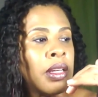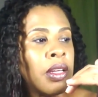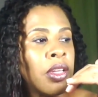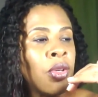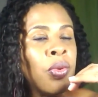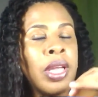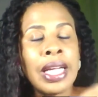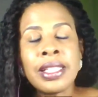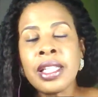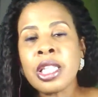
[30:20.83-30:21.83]
you
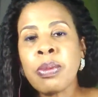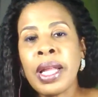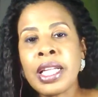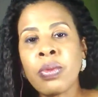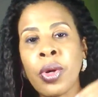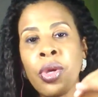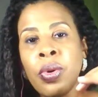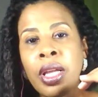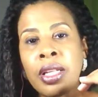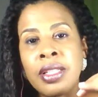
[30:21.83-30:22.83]
get to this place where you
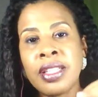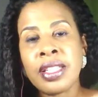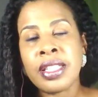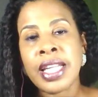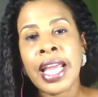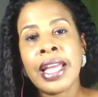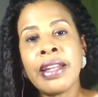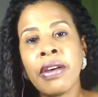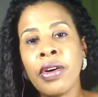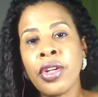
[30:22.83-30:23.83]
can
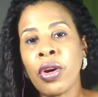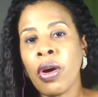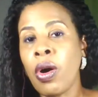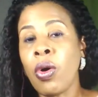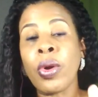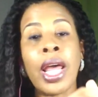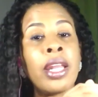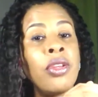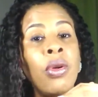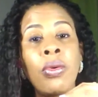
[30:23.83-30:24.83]
stand on your own
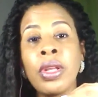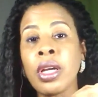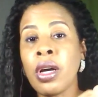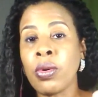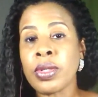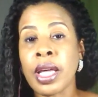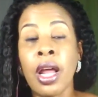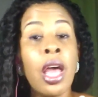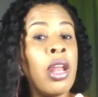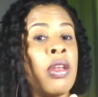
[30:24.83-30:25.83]
and you don't need a cosigner.
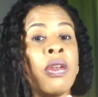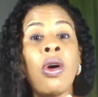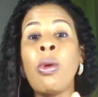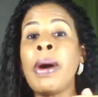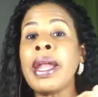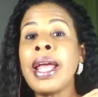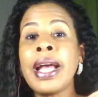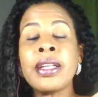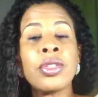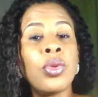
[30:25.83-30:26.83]
Nobody
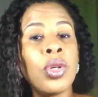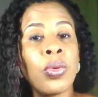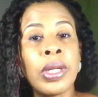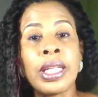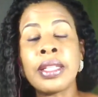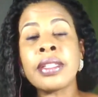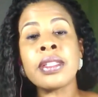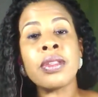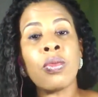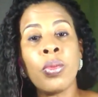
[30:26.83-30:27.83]
has to agree that this
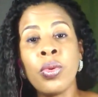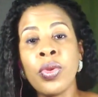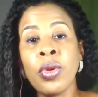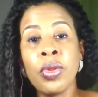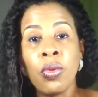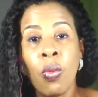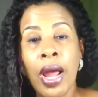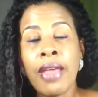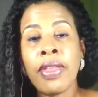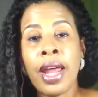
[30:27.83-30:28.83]
is the
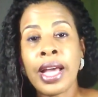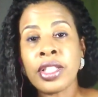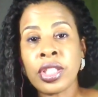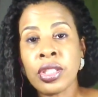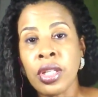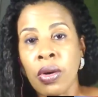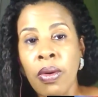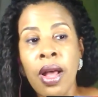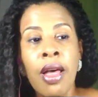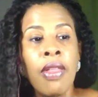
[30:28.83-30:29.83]
way that I should go.
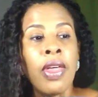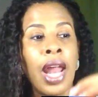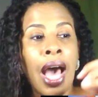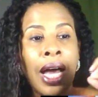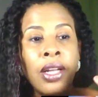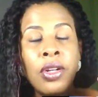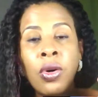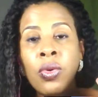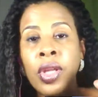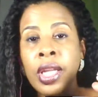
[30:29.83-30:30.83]
That I
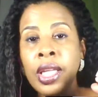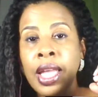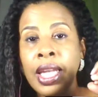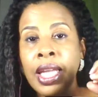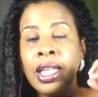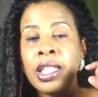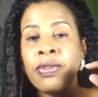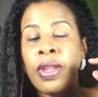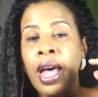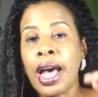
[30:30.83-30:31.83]
know that it is
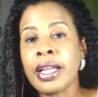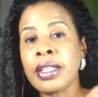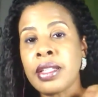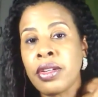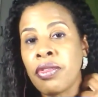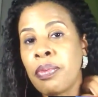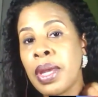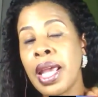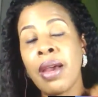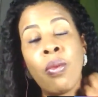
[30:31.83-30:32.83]
for the highest good of
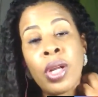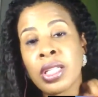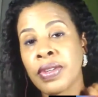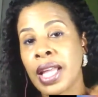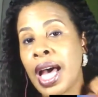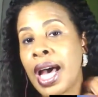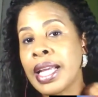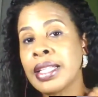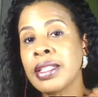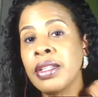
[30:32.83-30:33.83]
me, and what is for the
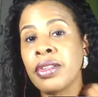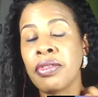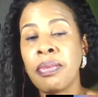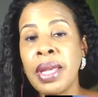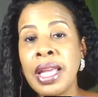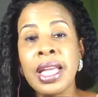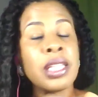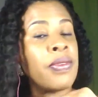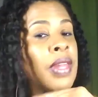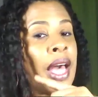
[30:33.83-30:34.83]
highest good of me
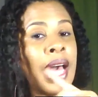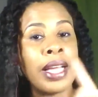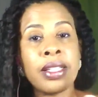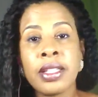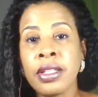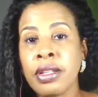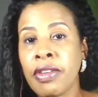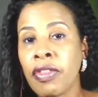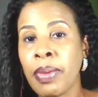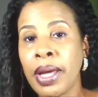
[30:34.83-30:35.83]
is for the highest good of
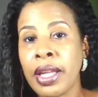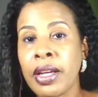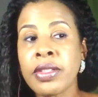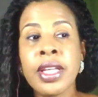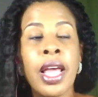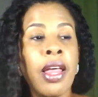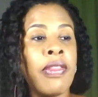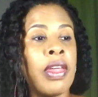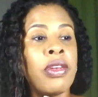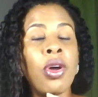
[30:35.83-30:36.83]
everybody else.
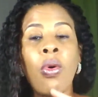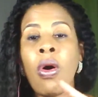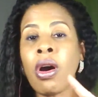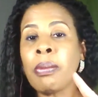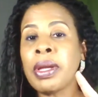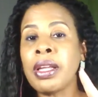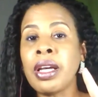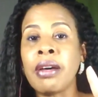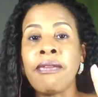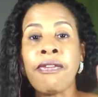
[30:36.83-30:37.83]
That no harm can
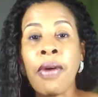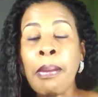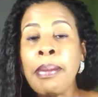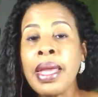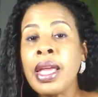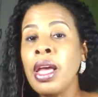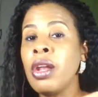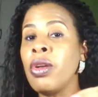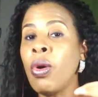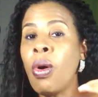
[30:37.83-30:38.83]
come from me,
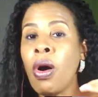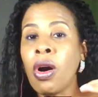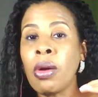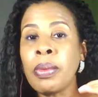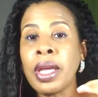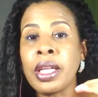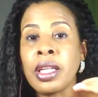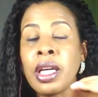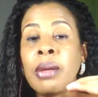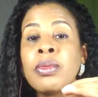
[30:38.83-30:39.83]
no harm can
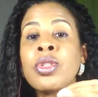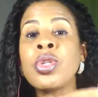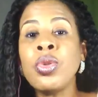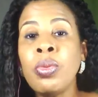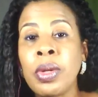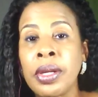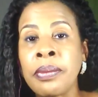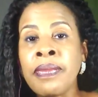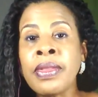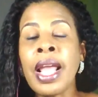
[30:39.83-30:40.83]
come to me.
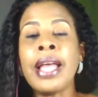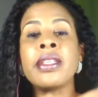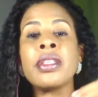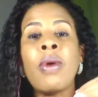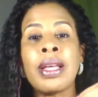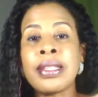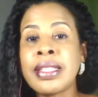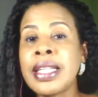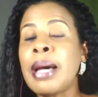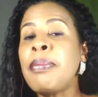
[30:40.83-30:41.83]
And so I
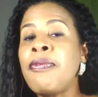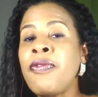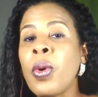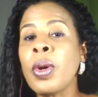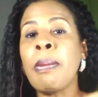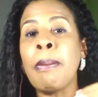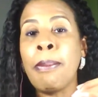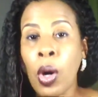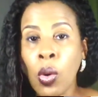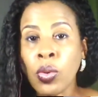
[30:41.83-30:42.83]
step forth
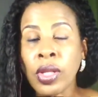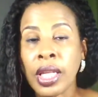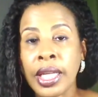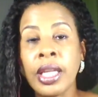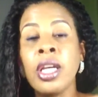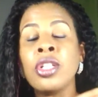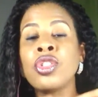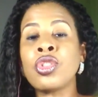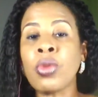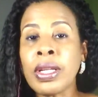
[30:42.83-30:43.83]
boldly,
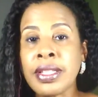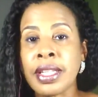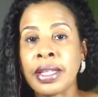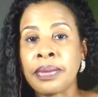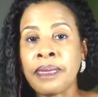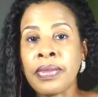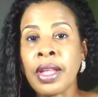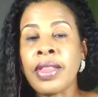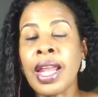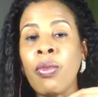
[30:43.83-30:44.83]
trusting
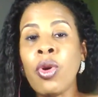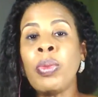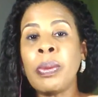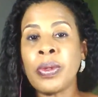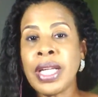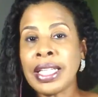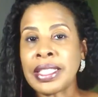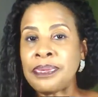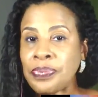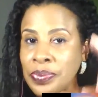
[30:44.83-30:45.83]
that I will be
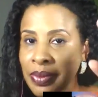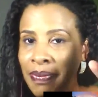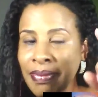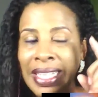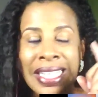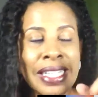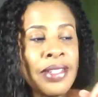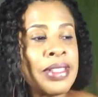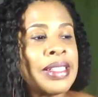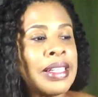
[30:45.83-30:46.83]
protected. And
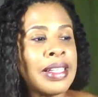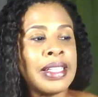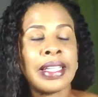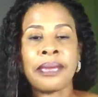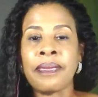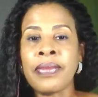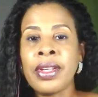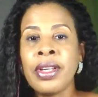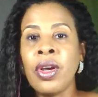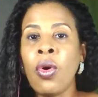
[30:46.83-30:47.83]
here's the thing.
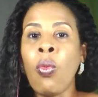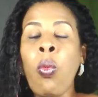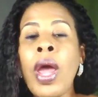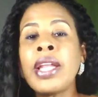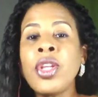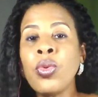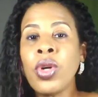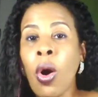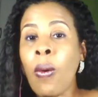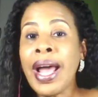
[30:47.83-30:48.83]
When you
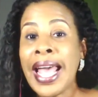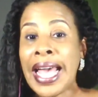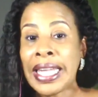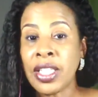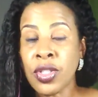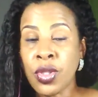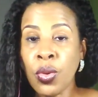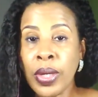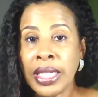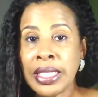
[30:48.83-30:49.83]
go ahead and
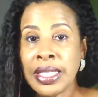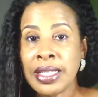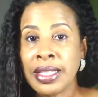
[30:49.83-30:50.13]
do it,